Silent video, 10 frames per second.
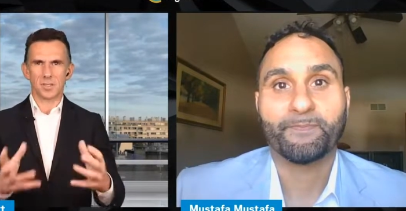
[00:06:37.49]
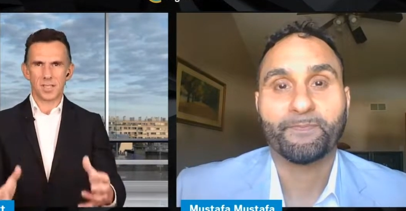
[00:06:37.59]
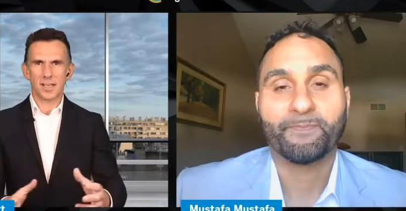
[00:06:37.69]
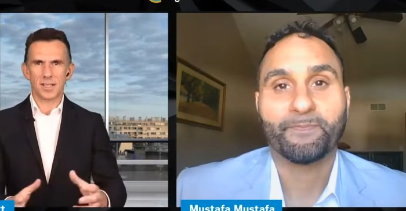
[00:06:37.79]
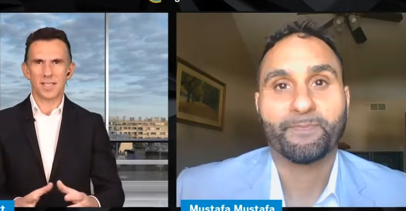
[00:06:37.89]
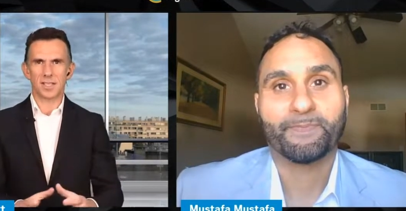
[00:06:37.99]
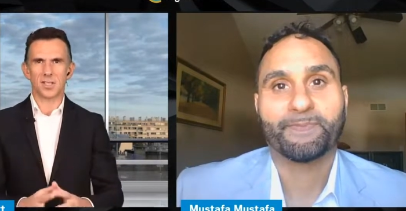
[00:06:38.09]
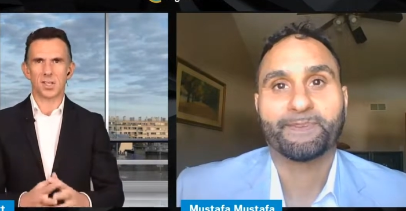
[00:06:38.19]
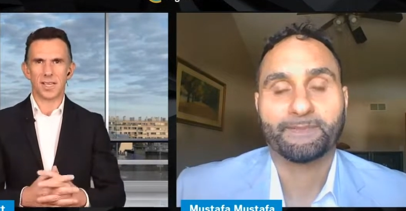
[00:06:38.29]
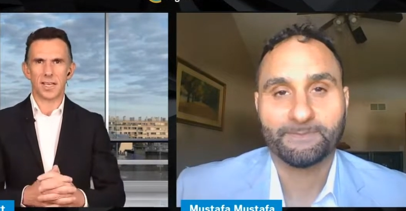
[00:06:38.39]
Speaker 1: di-
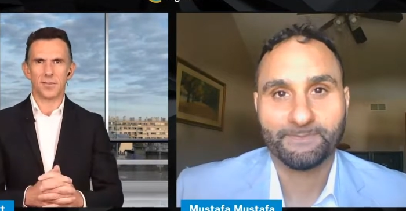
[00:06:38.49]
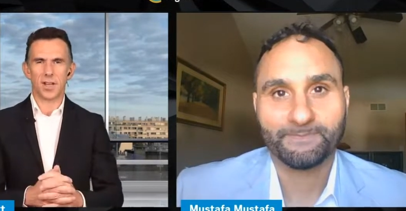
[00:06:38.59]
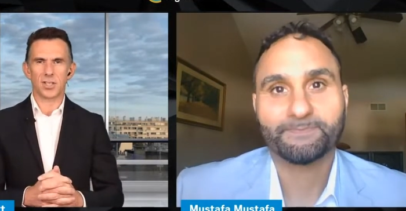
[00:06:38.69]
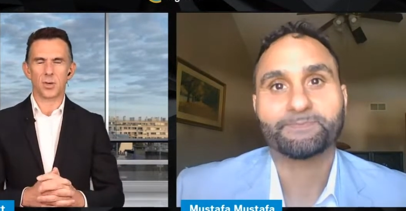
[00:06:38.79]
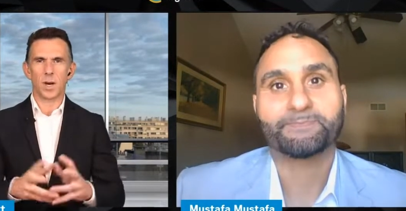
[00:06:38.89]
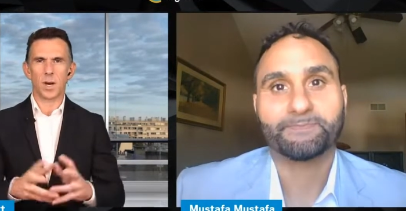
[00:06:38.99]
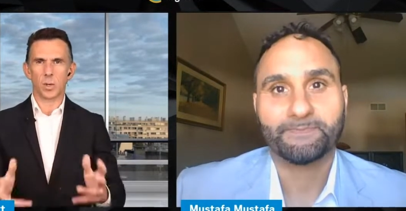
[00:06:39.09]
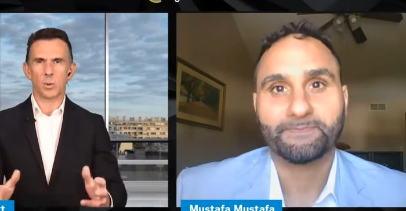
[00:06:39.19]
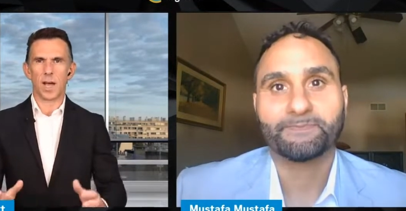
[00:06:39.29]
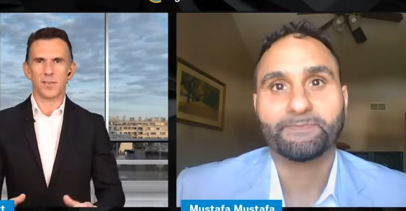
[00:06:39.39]
digital innovation when you
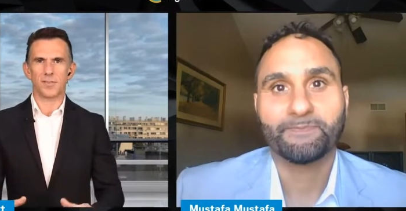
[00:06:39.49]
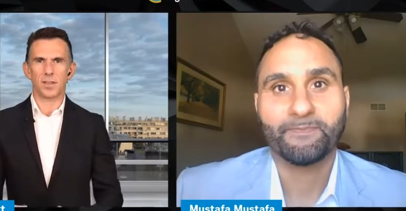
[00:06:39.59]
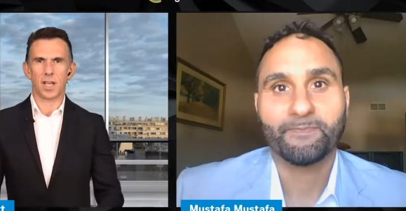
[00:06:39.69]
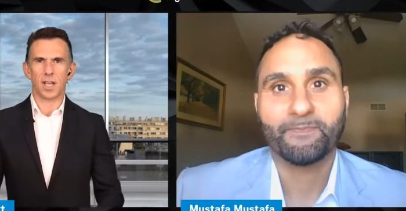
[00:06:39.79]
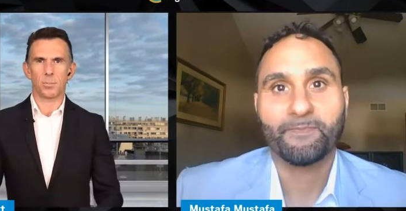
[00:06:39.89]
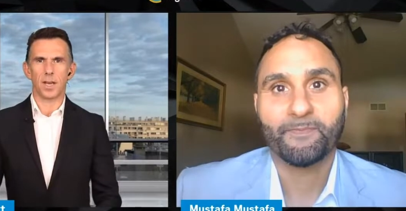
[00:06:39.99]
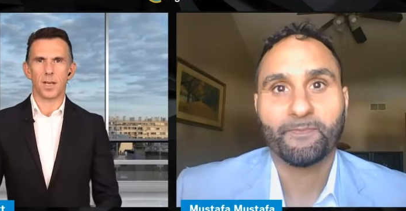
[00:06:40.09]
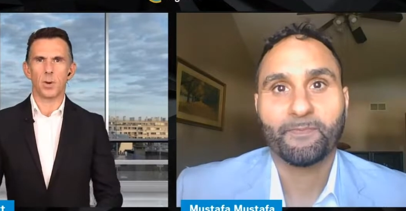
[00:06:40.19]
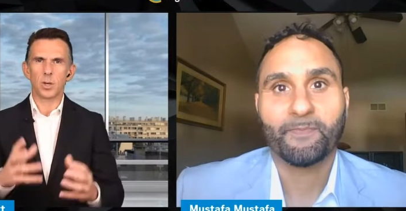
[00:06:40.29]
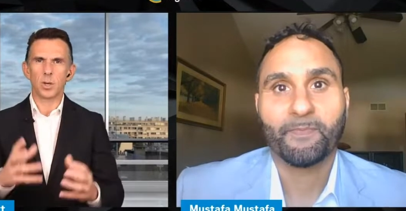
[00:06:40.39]
arrived at the company?
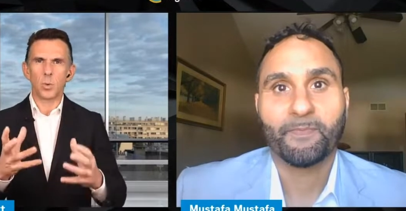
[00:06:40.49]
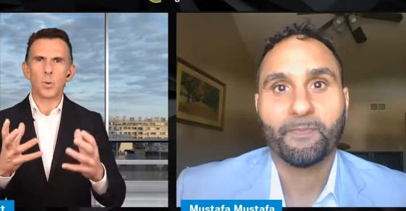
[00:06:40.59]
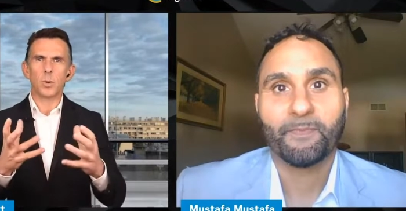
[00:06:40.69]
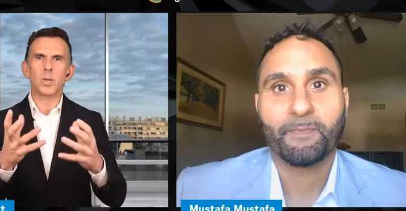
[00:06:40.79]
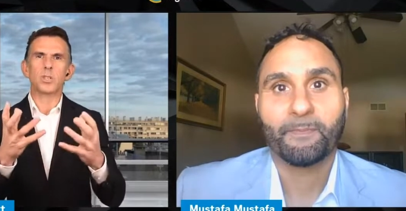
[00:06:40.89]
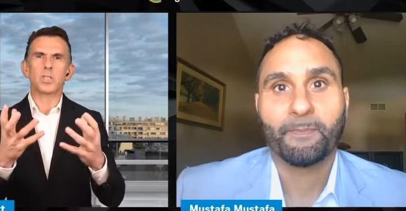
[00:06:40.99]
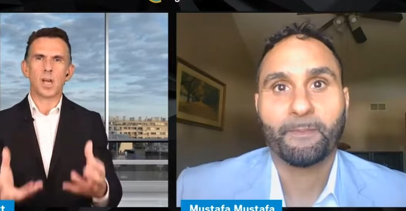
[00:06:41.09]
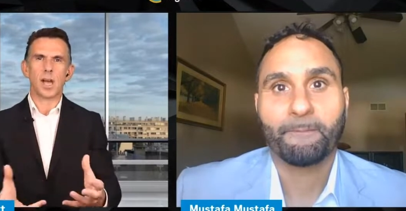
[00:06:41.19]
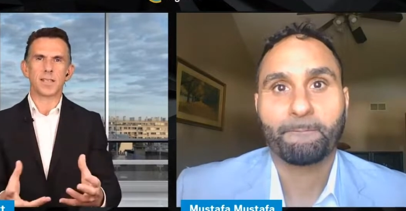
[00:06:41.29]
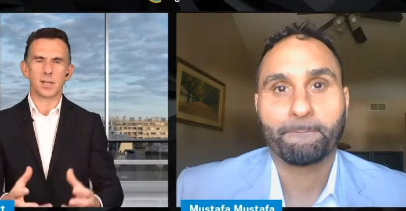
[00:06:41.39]
What, you, what were you
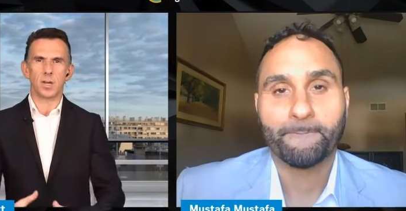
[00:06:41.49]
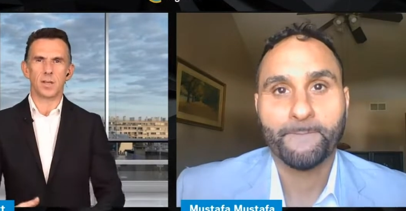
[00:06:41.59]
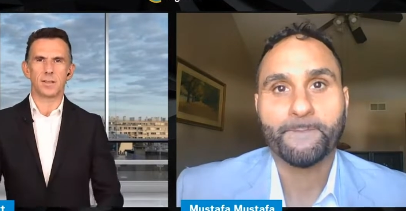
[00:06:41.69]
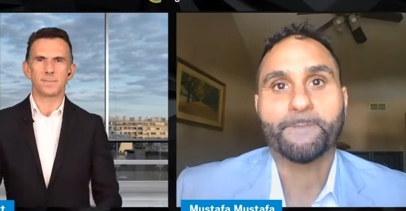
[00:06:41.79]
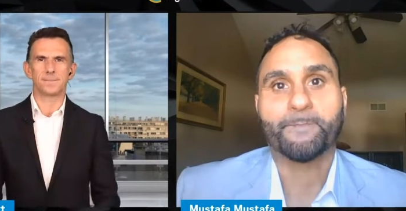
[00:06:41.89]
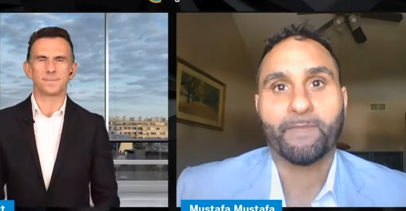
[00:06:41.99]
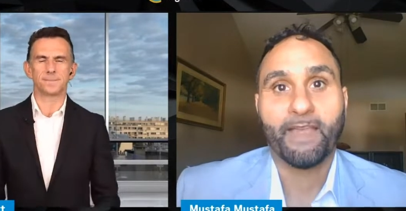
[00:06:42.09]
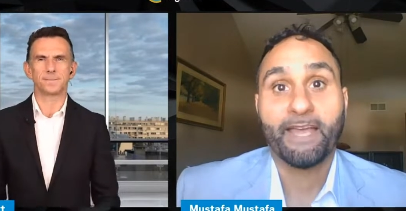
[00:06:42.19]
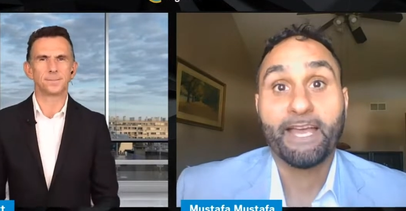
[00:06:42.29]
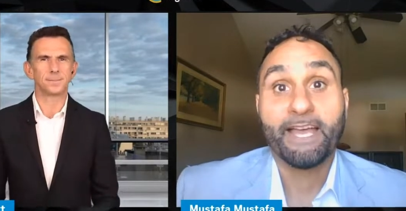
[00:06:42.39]
starting with?
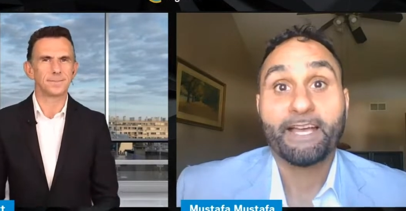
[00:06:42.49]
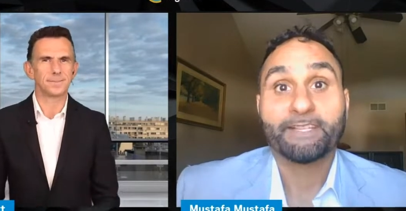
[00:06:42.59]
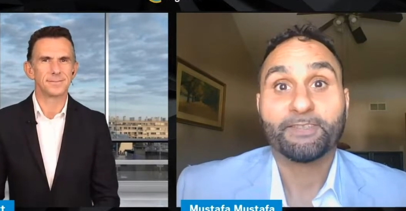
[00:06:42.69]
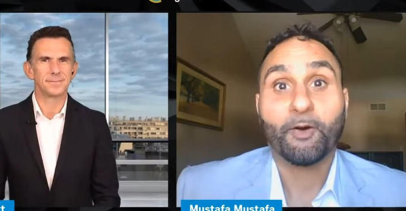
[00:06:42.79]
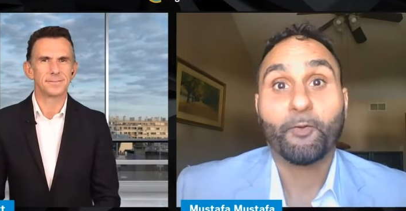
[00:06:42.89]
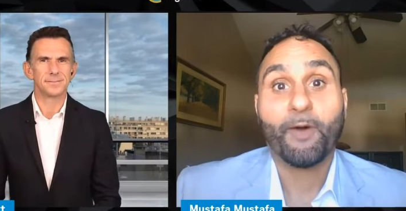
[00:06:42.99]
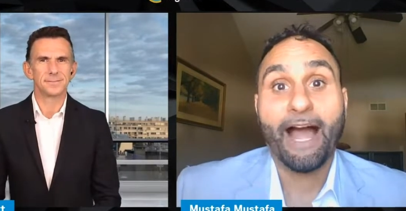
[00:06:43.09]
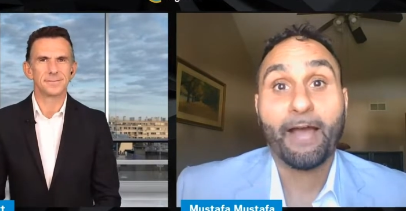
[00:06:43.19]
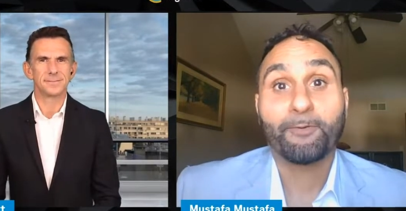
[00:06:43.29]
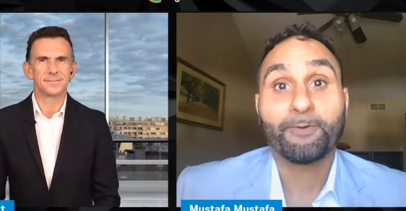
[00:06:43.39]

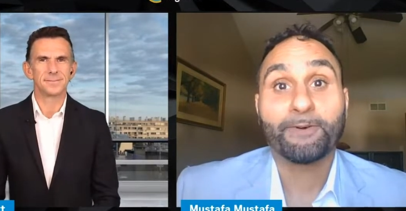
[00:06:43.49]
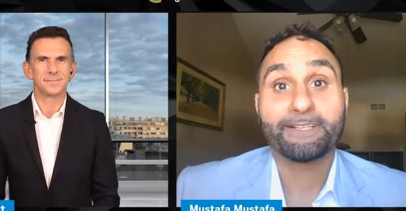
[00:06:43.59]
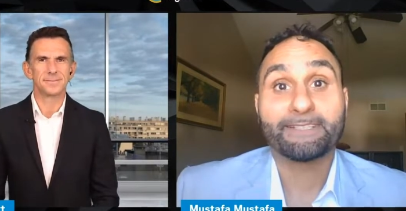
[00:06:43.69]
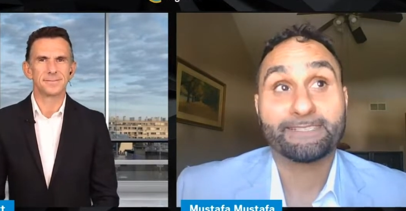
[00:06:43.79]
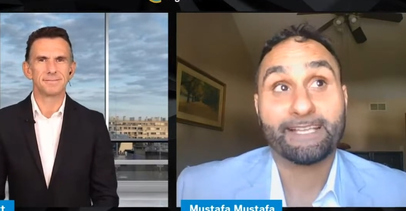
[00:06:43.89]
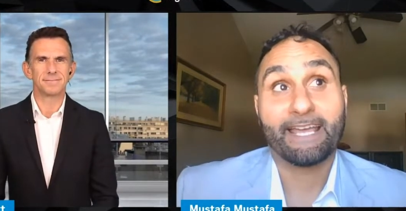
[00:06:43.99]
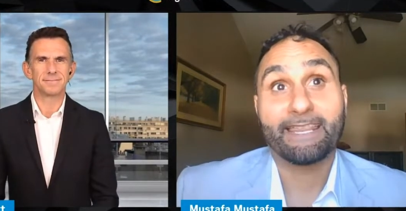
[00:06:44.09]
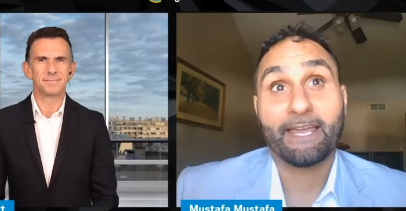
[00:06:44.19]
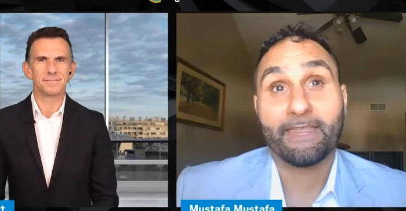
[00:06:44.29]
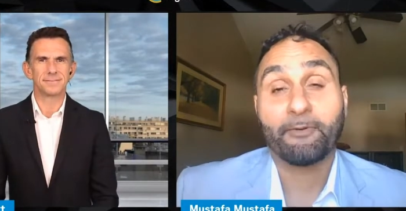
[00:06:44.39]
Speaker 2: So, I would
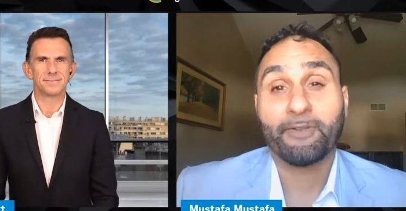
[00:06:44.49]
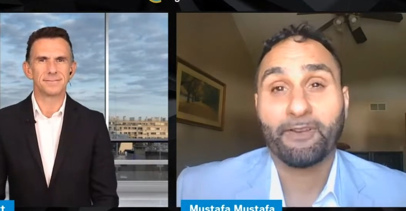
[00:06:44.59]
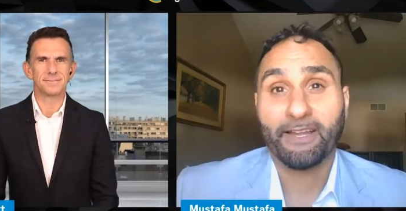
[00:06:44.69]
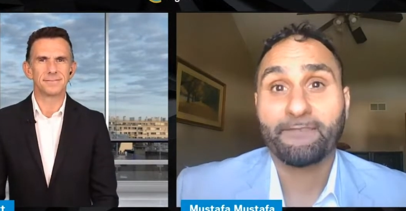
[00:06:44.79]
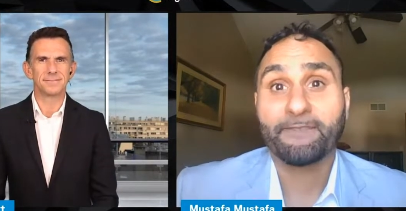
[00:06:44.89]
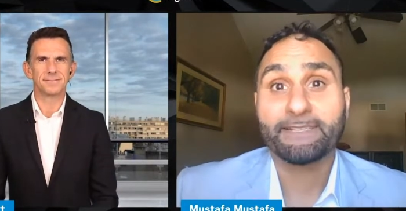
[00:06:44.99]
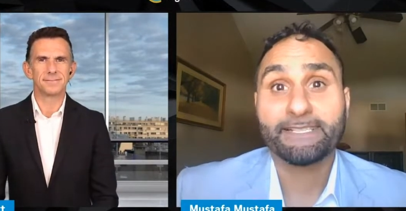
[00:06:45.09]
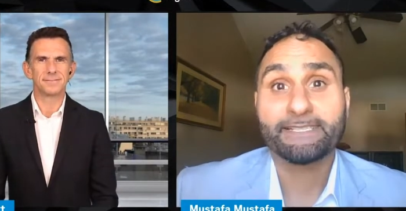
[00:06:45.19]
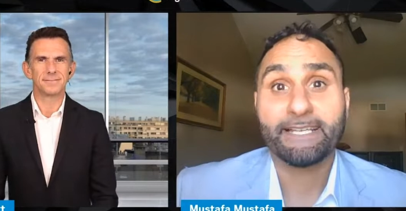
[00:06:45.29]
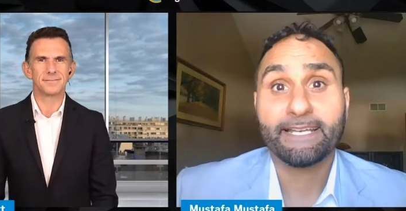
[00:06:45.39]
say that they were in their
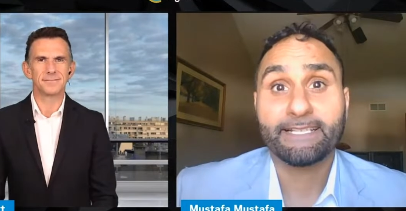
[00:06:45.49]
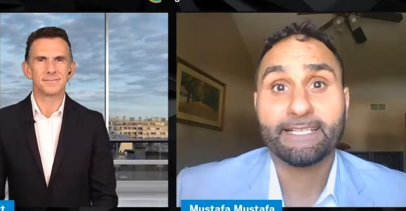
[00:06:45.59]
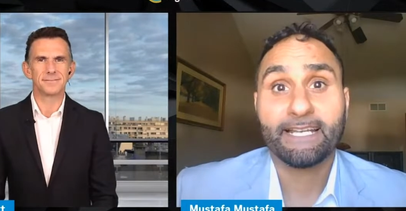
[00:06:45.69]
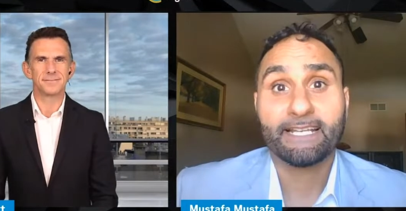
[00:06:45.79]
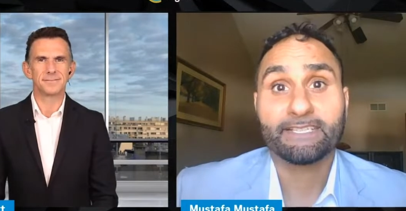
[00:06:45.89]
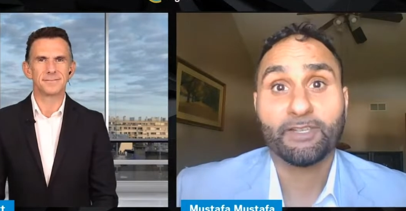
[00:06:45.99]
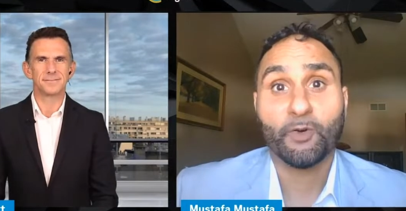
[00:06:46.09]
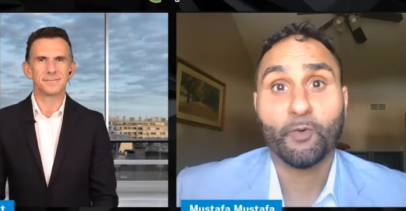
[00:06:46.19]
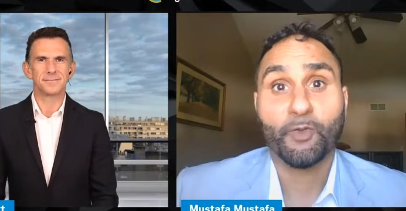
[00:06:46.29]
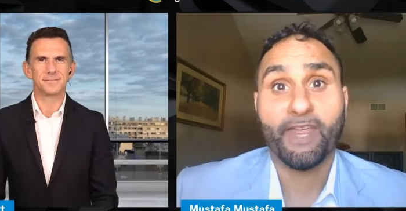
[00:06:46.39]
infancy stage.
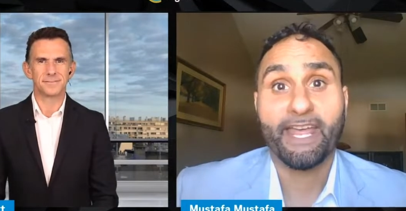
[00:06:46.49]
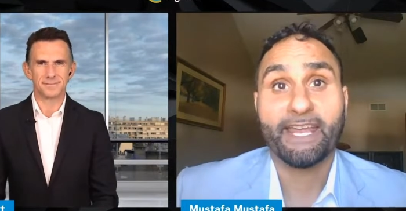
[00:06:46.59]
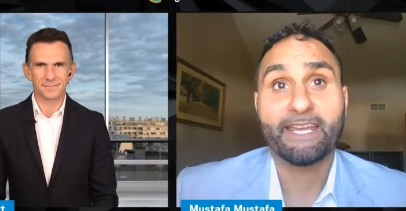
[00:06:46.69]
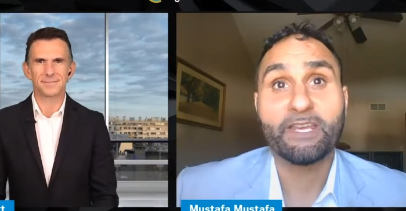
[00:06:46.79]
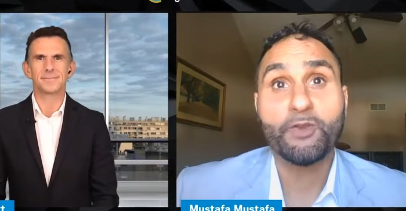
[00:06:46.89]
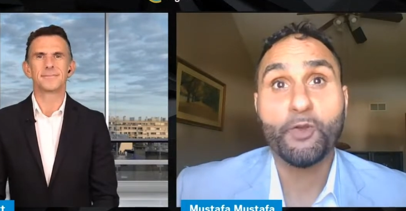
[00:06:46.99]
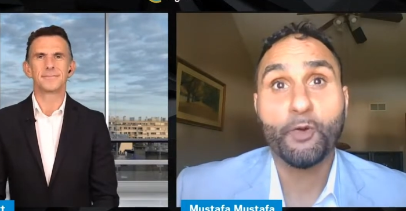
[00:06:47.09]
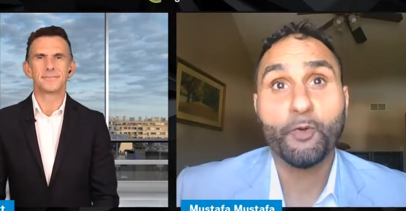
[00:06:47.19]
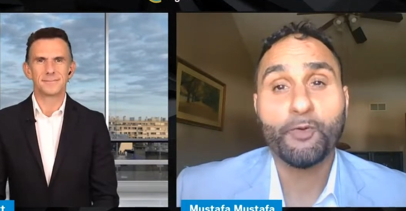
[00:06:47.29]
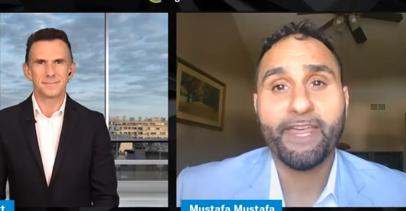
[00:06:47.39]
So, they
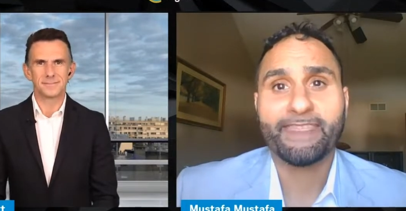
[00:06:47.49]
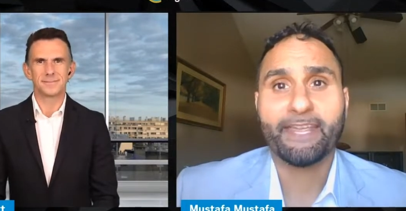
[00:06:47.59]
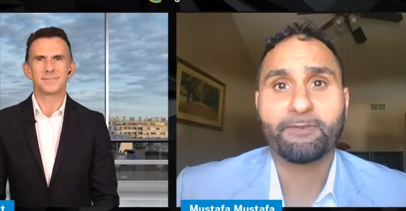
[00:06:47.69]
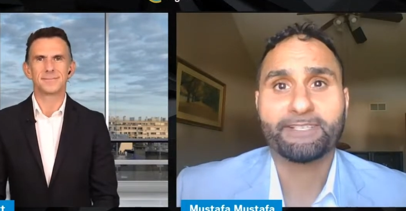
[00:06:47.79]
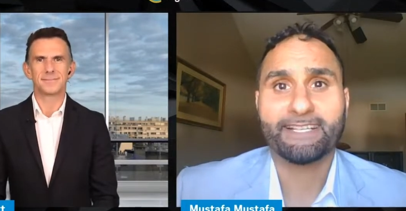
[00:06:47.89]
knew that there